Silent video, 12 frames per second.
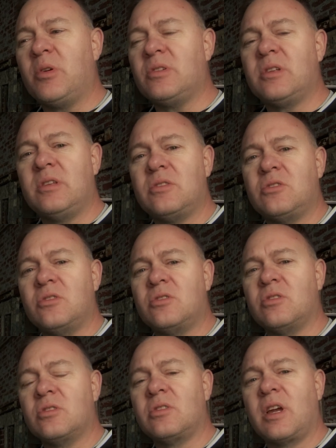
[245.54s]
person this
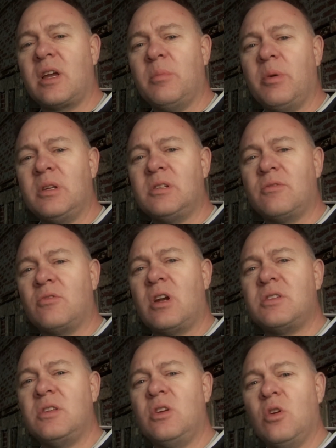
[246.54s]
just looks like a bunch of
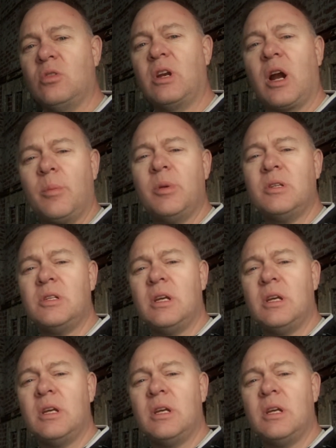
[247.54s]
rusty old garbage,